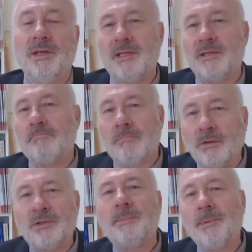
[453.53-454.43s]
So there's
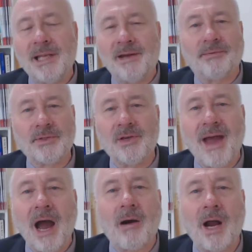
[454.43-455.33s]
multiple levels of
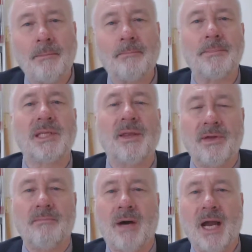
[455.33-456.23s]
outcomes
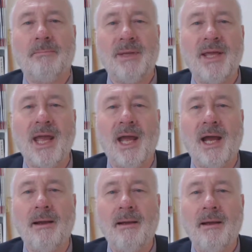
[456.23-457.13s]
that might be
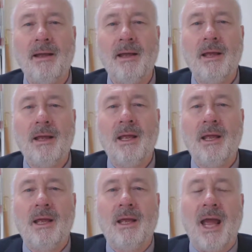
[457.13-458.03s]
there.
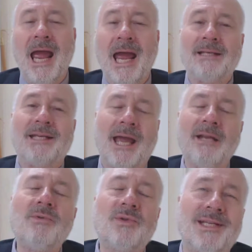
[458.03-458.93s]
And
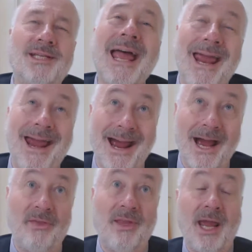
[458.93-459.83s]
can you say
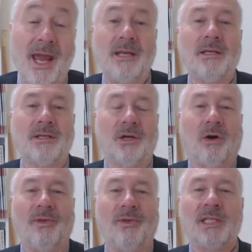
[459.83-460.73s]
at the end
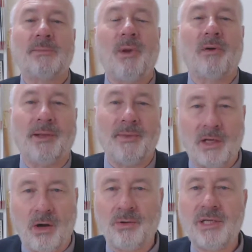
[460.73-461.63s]
of exploring
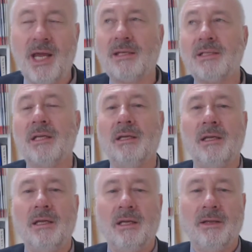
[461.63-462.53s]
the context,
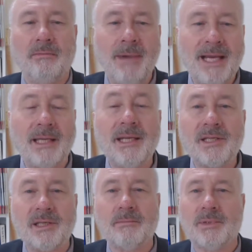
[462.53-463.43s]
the
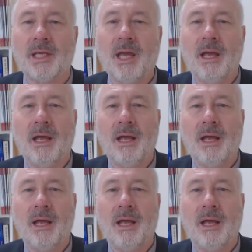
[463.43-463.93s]
mechanisms,